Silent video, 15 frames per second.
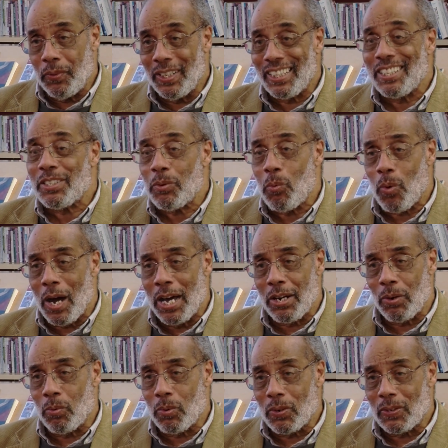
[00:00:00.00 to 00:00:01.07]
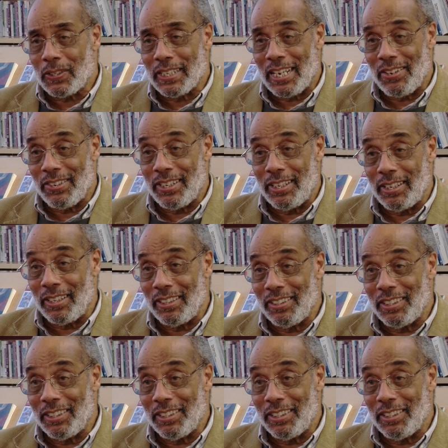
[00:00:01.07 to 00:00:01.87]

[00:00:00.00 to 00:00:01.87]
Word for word: that there's a wider world out here.